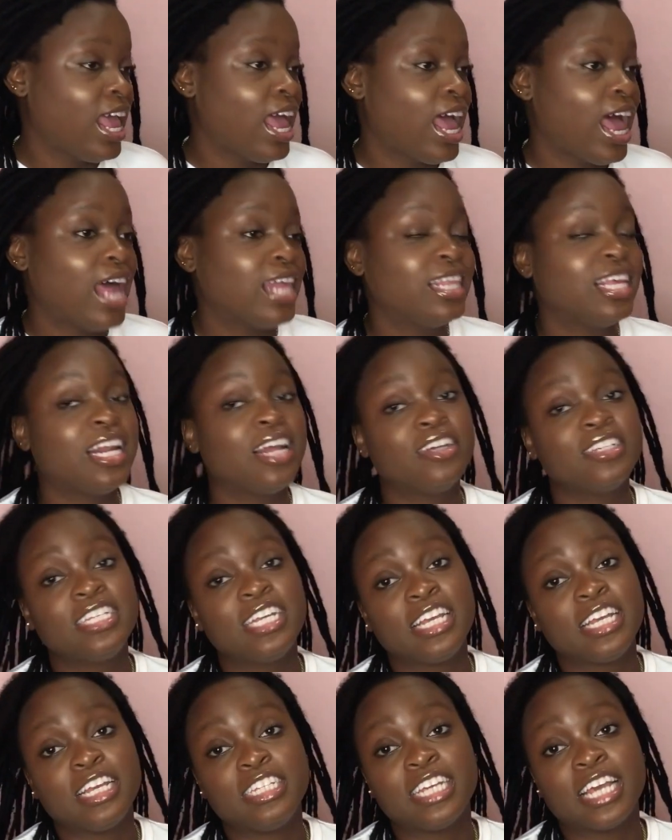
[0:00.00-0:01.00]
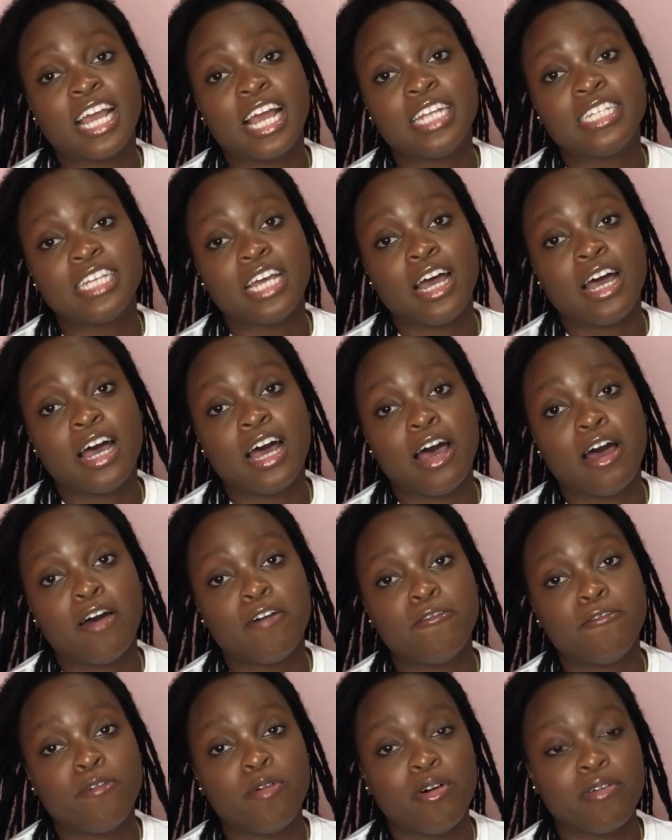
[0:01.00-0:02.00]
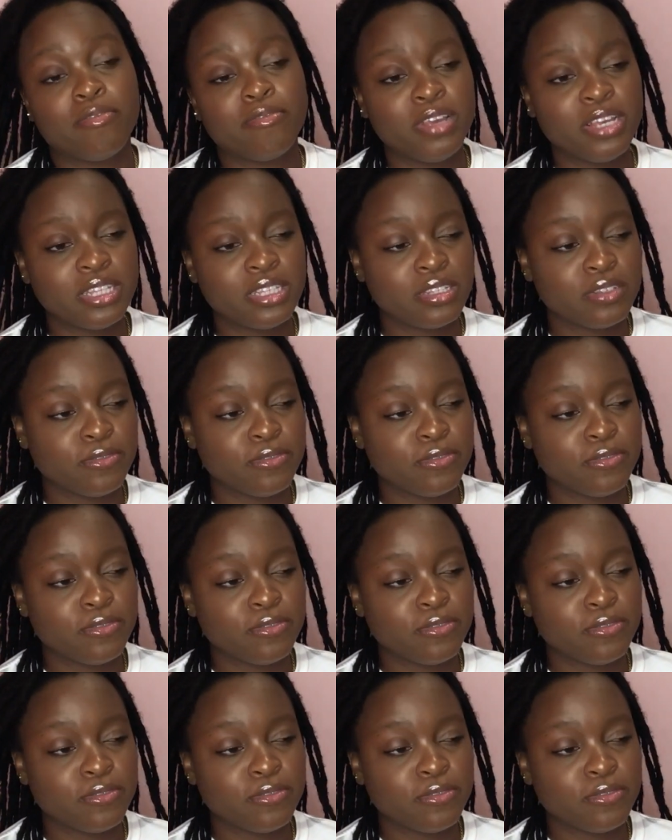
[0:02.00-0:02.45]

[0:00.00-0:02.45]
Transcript: and then I was thinking to get uh, 4 feet,